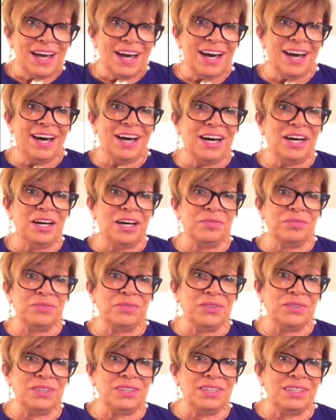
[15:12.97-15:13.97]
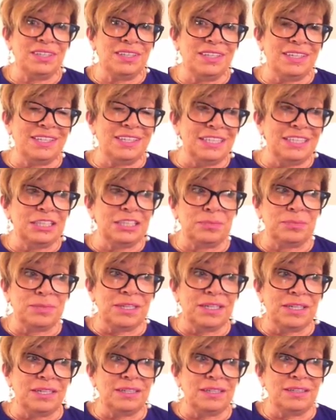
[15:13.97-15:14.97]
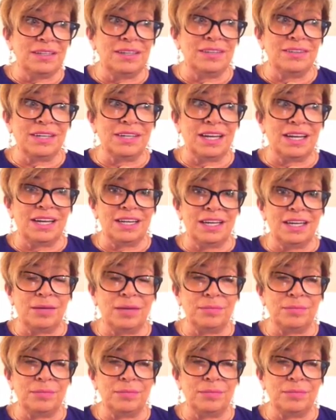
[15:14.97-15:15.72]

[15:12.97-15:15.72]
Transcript: um, you know, you need to be, okay?